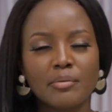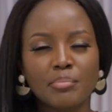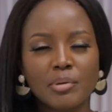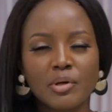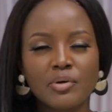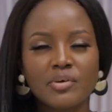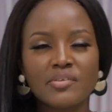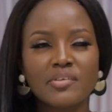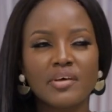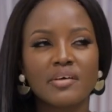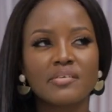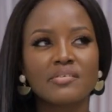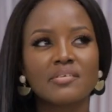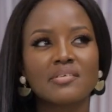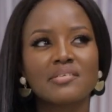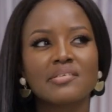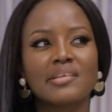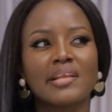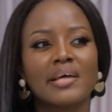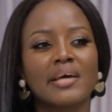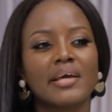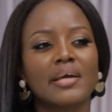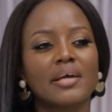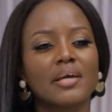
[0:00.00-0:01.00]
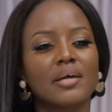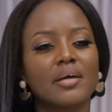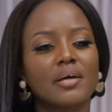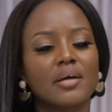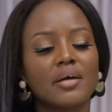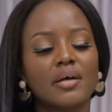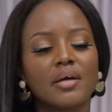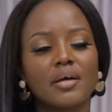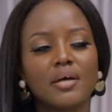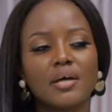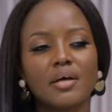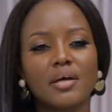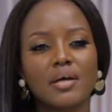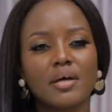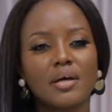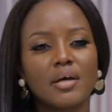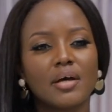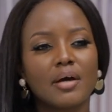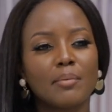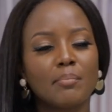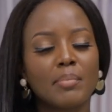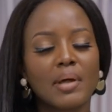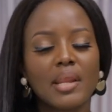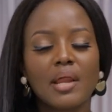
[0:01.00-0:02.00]
because I was just like,
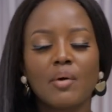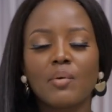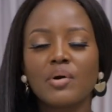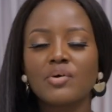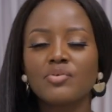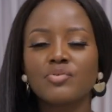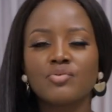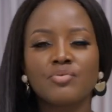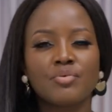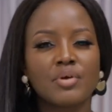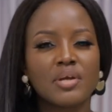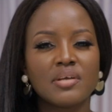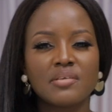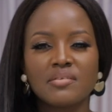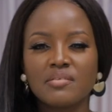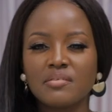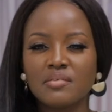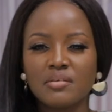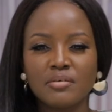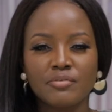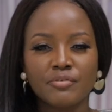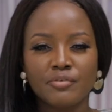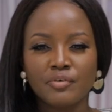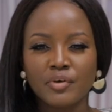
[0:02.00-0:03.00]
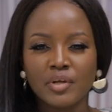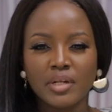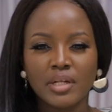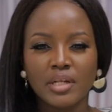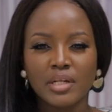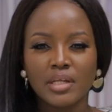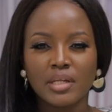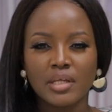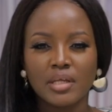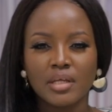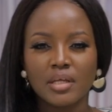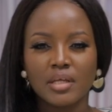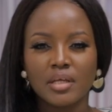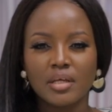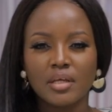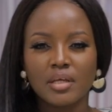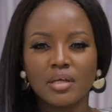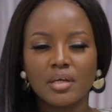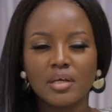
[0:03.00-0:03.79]
but I was raised differently.